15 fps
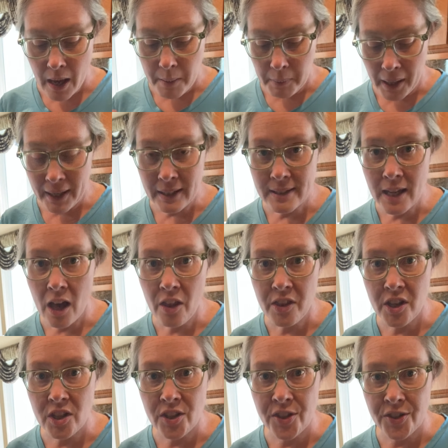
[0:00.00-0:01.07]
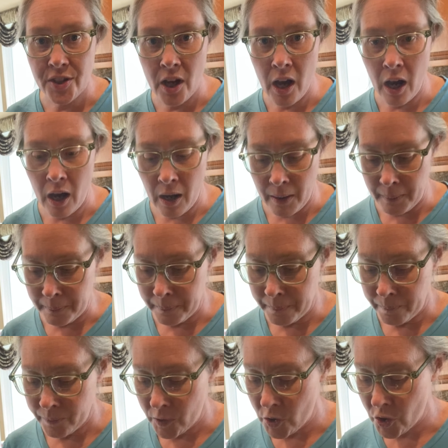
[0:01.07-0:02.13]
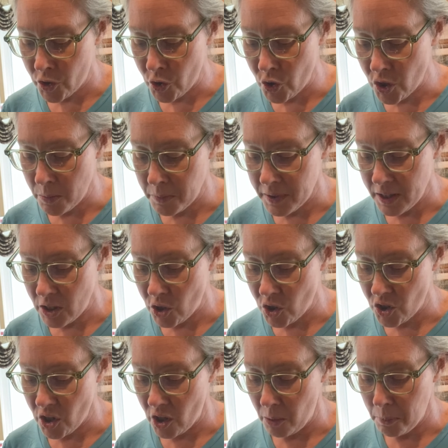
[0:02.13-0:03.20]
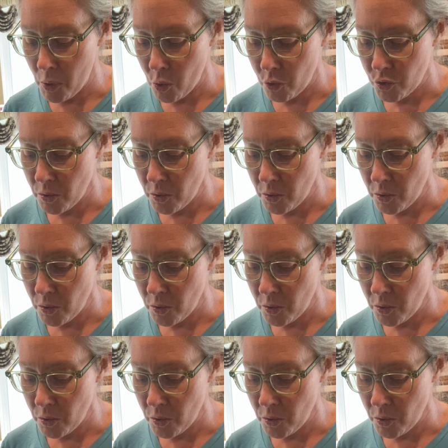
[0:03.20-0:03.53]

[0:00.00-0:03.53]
But I can tell these nasturtiums need just a little poke.